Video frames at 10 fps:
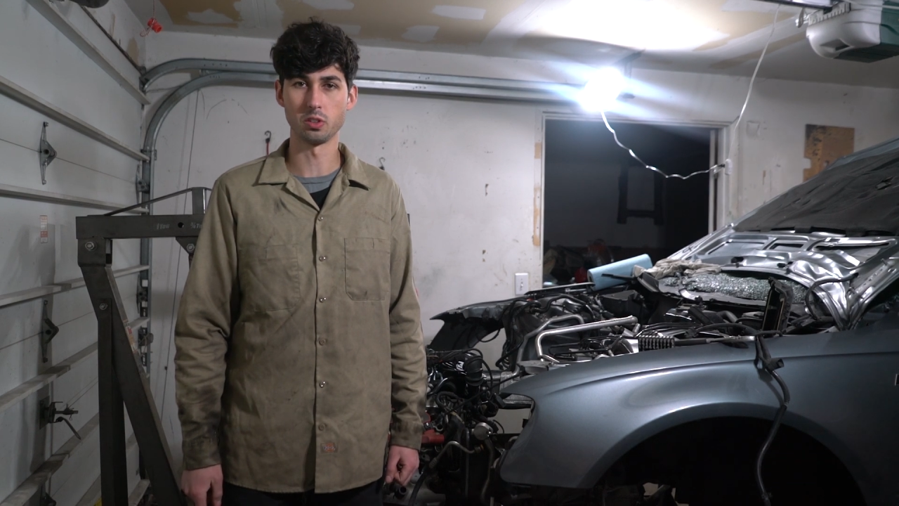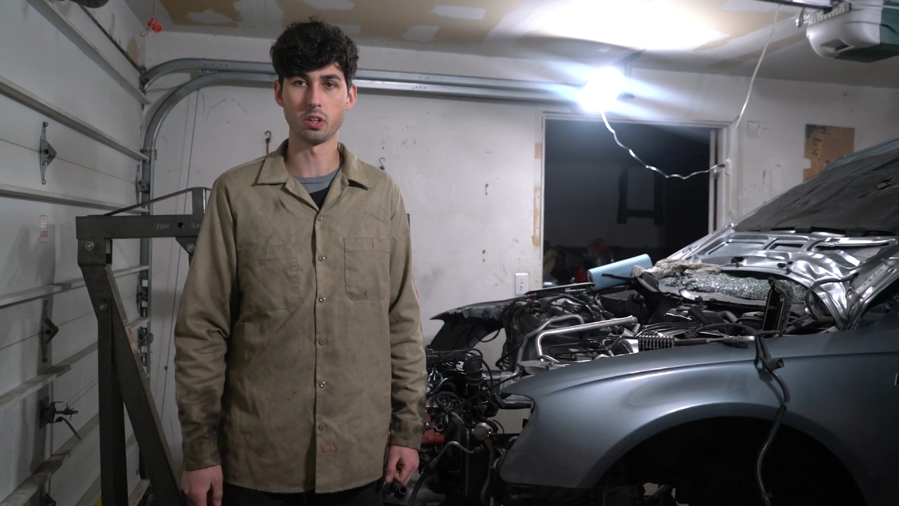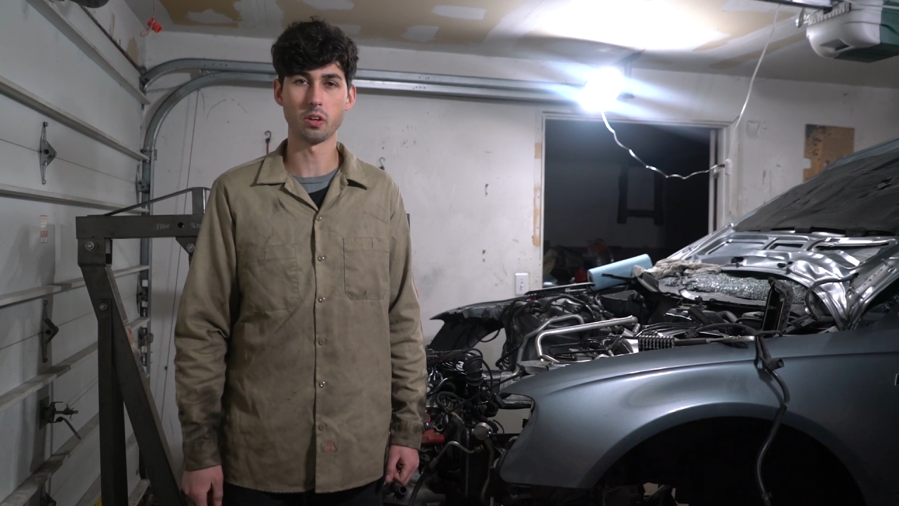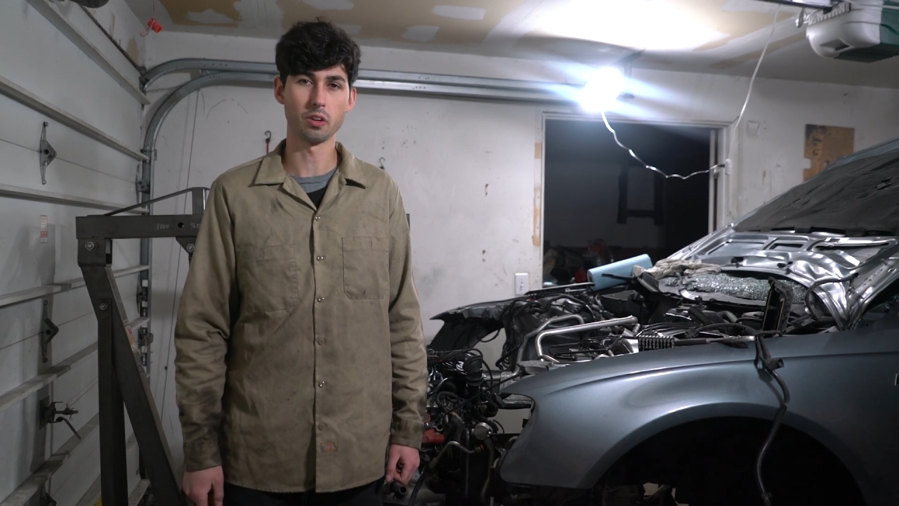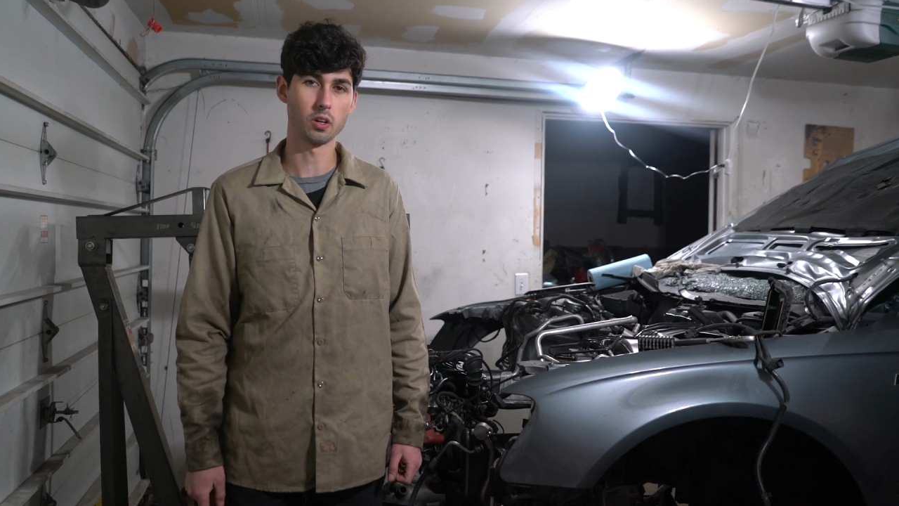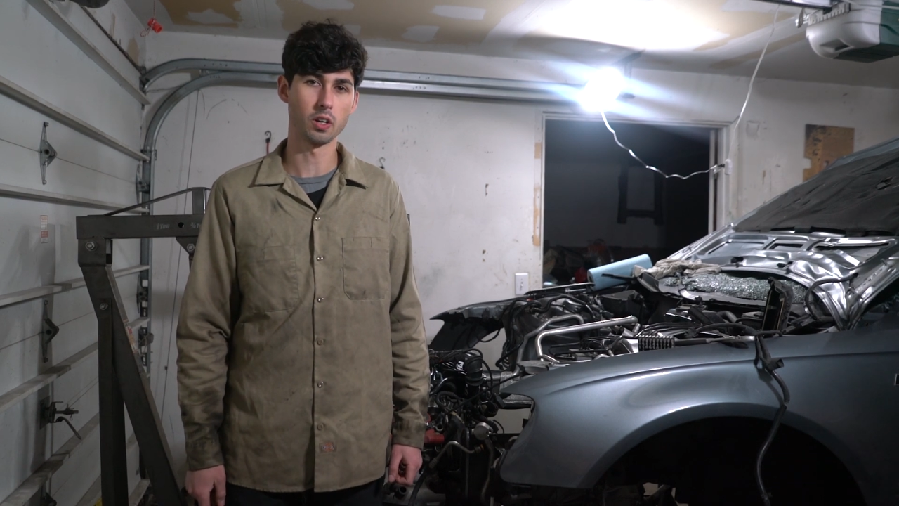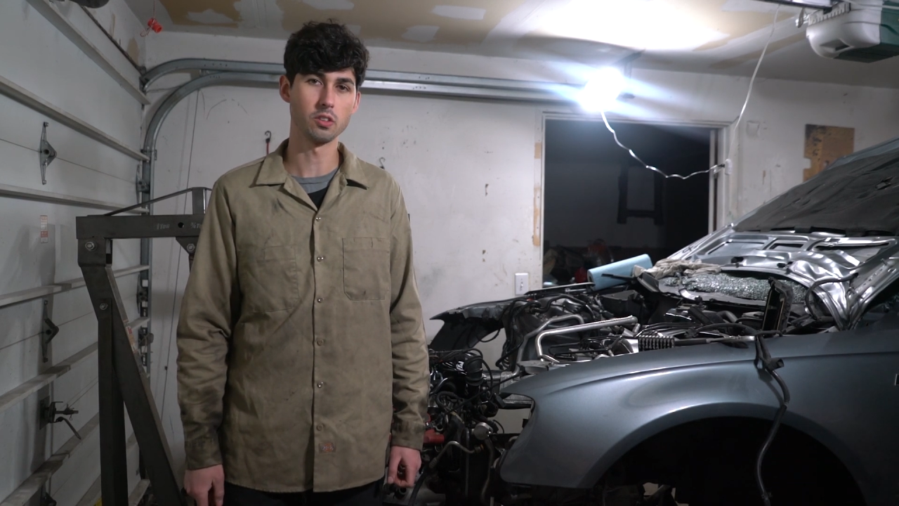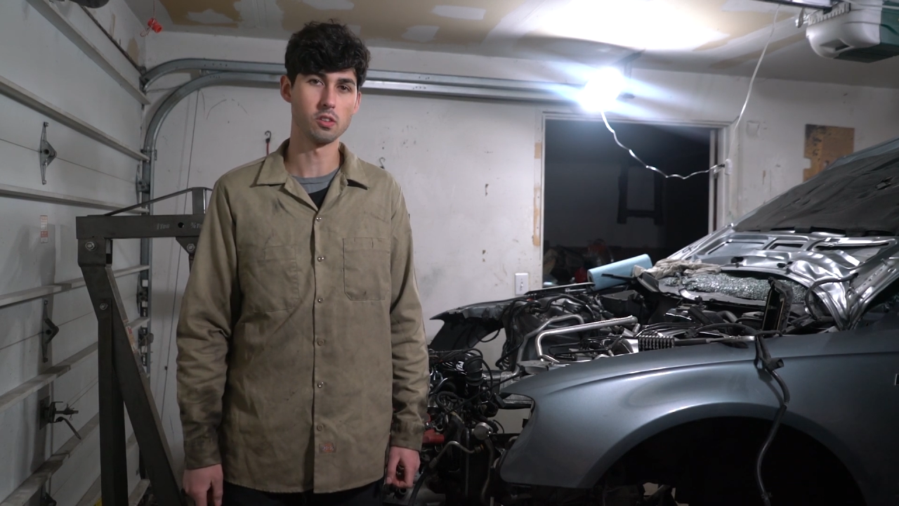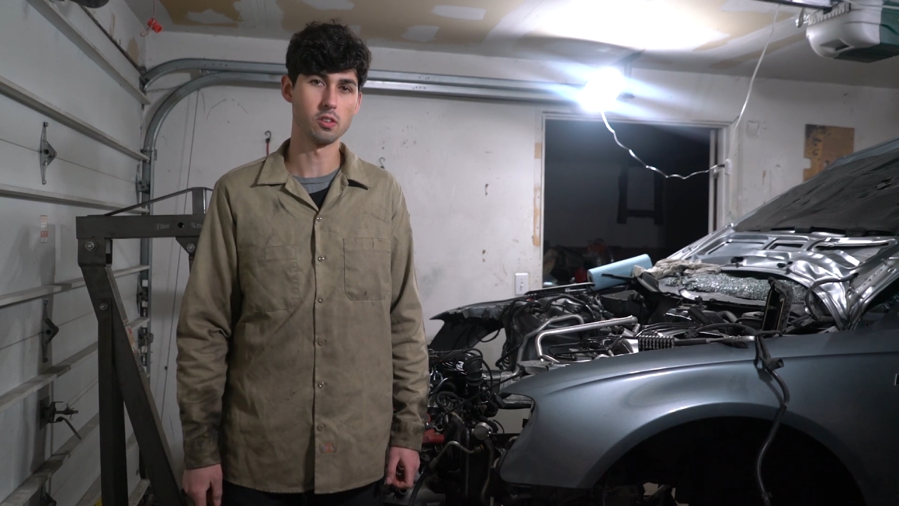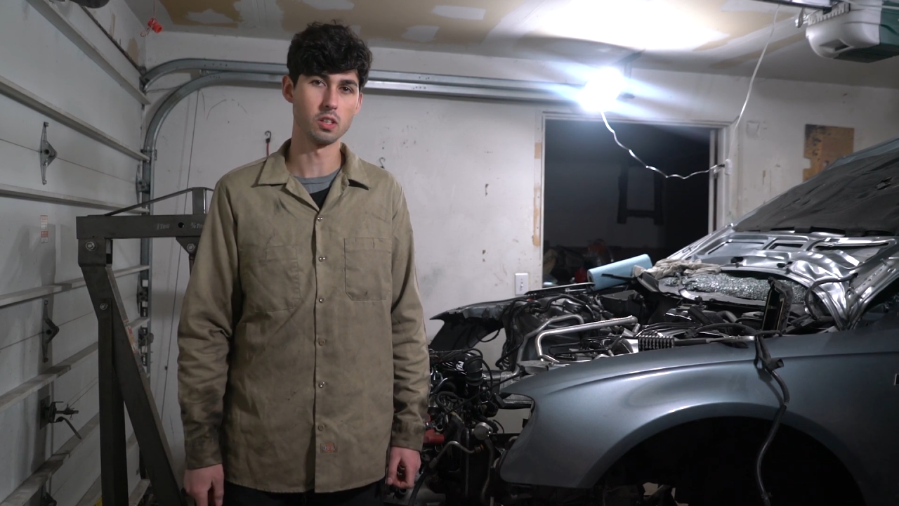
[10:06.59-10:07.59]
interior
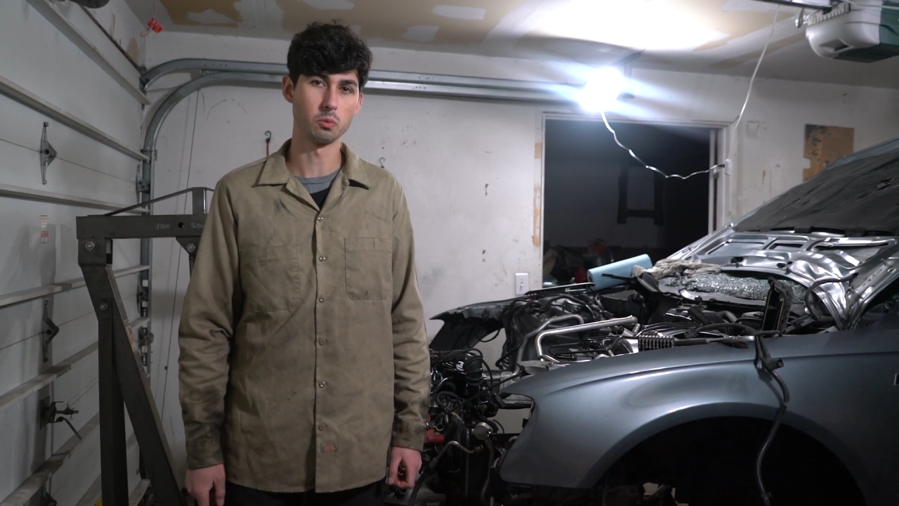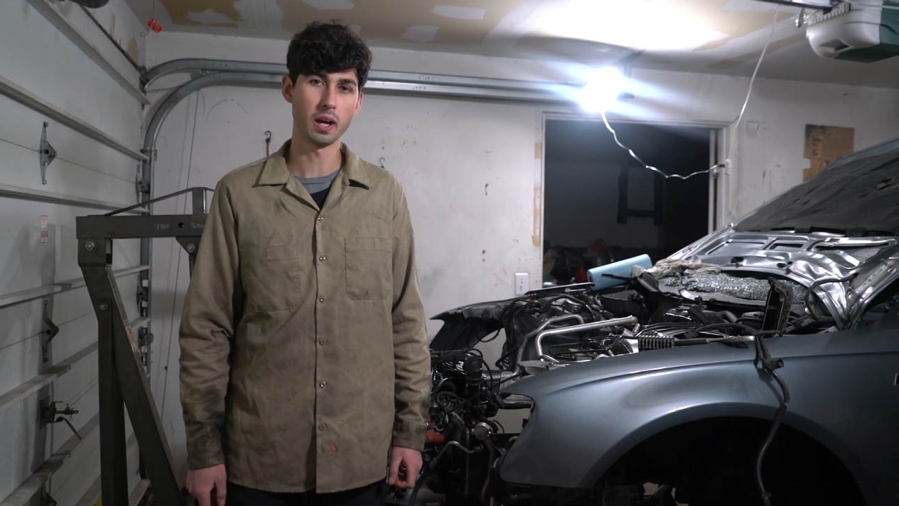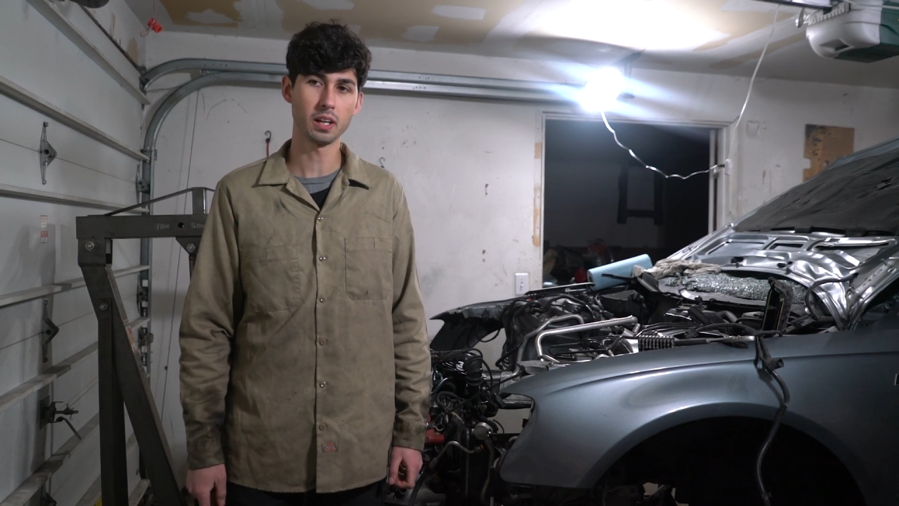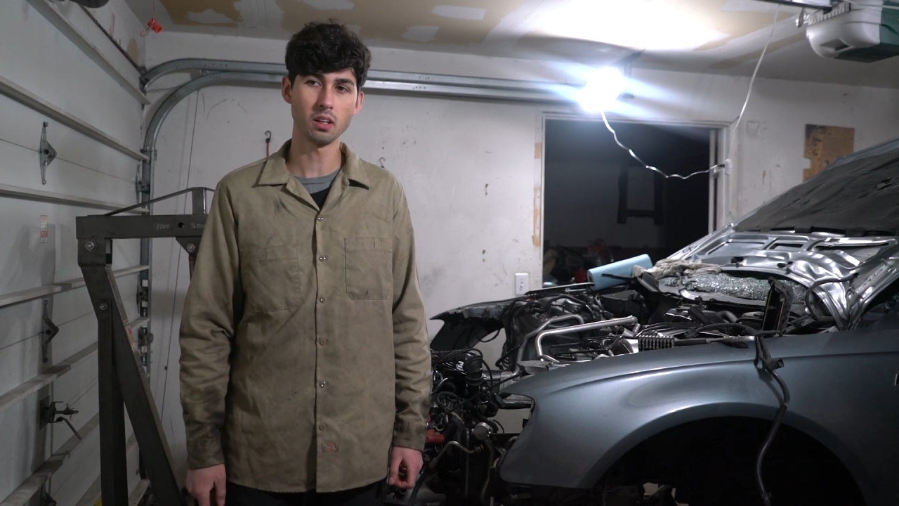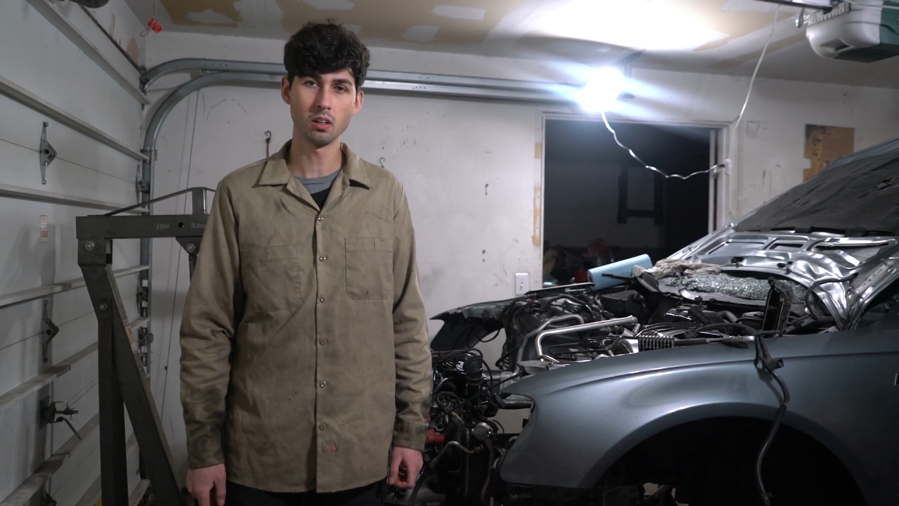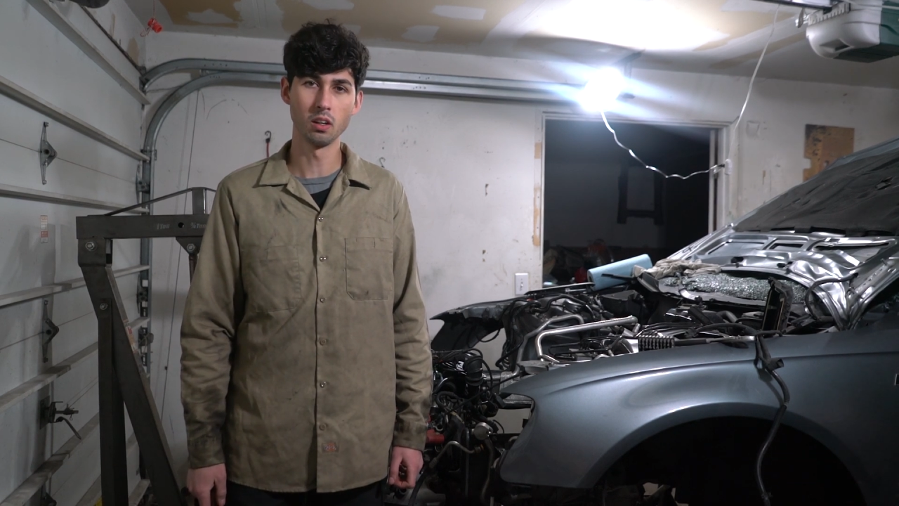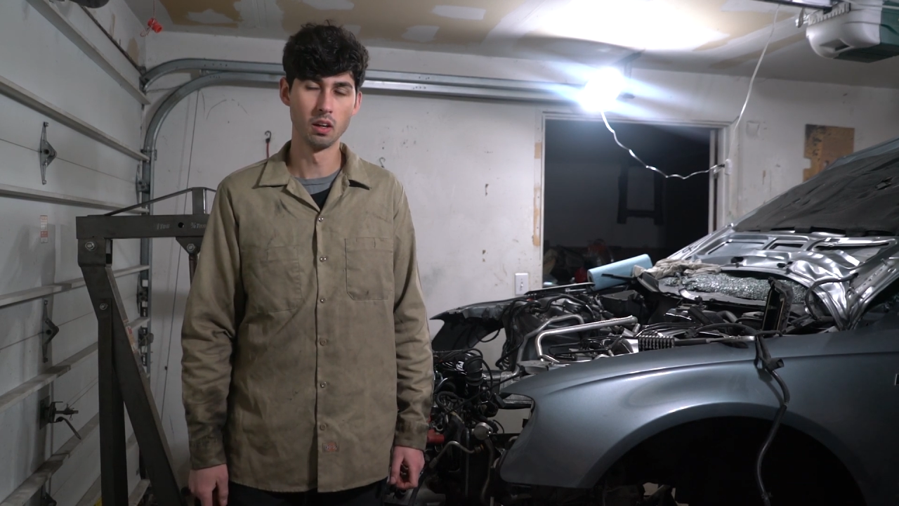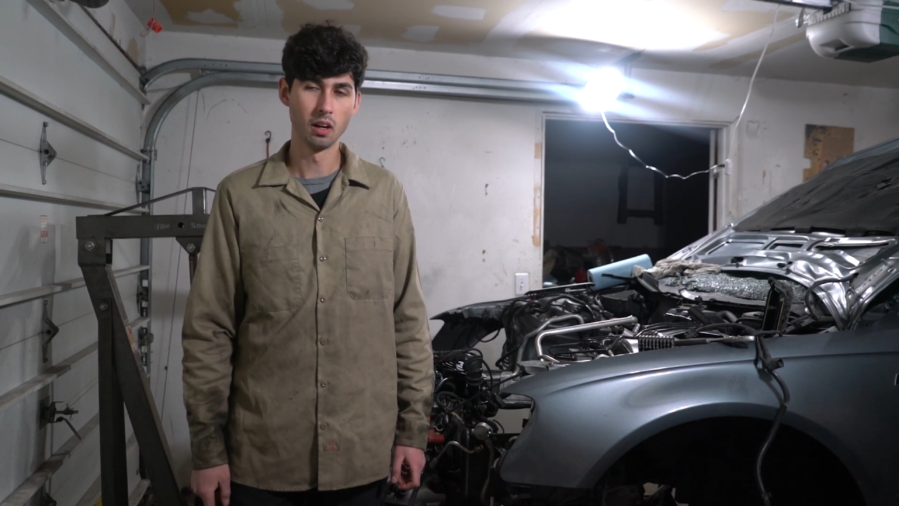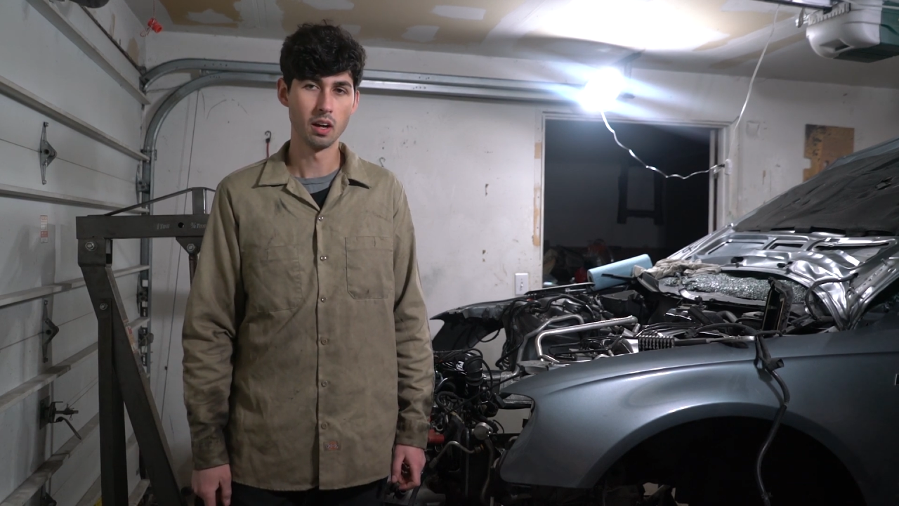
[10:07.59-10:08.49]
into the wagon,